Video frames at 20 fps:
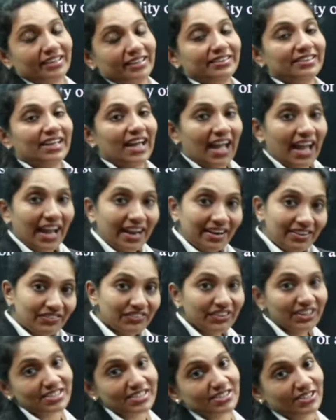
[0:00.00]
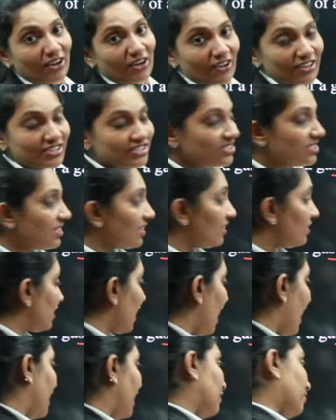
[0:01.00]
the Henry's constant
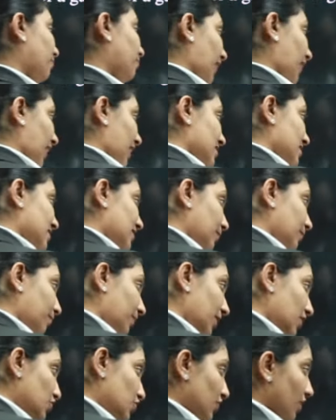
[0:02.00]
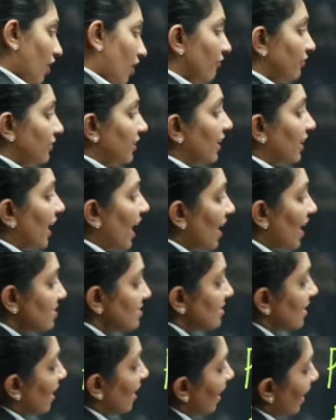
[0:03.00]
and P is the pressure of the
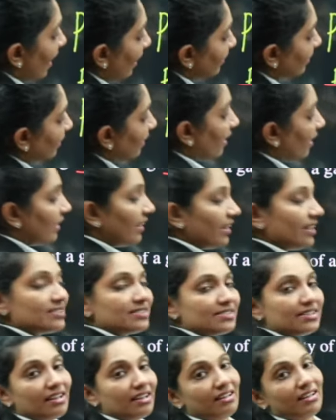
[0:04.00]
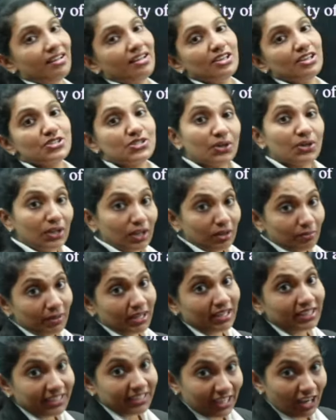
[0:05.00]
gas and chi is the
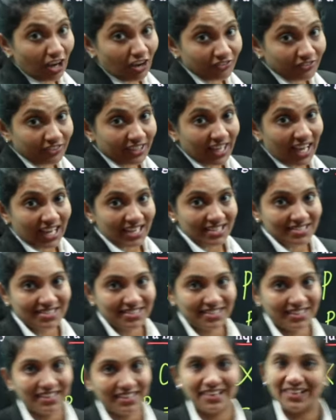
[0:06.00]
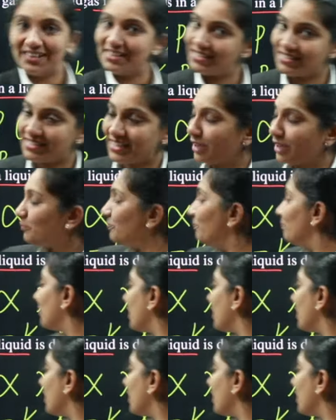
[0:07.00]
solubility of gas. See,